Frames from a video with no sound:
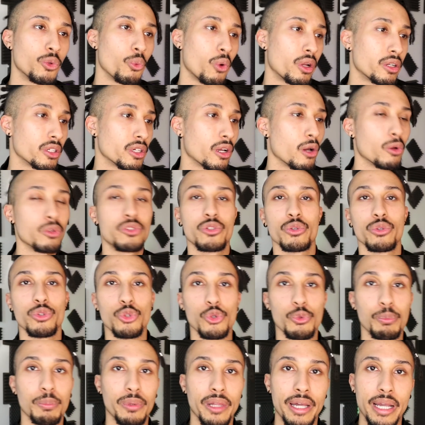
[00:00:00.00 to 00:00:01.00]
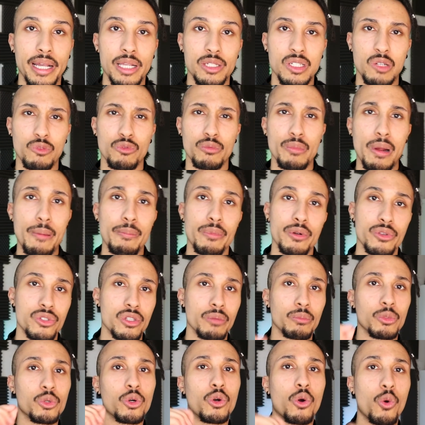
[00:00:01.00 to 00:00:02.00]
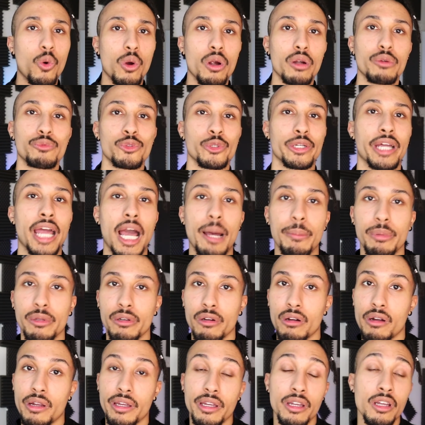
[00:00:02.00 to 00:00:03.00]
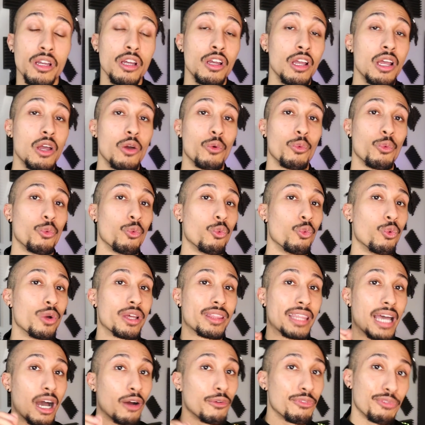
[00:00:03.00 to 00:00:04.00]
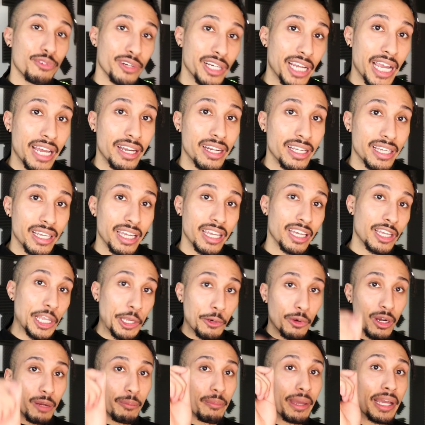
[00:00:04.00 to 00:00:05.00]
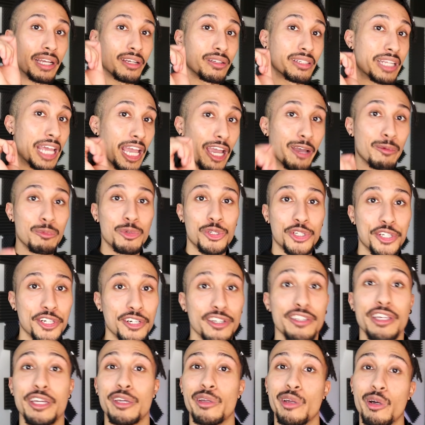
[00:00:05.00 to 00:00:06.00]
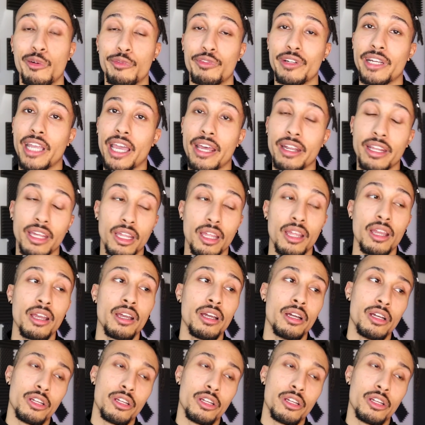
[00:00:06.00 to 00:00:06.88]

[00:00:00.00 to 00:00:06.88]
and you want to go to a new place and remember some core vocabulary without forgetting it, and you want to make damn sure that you don't forget it,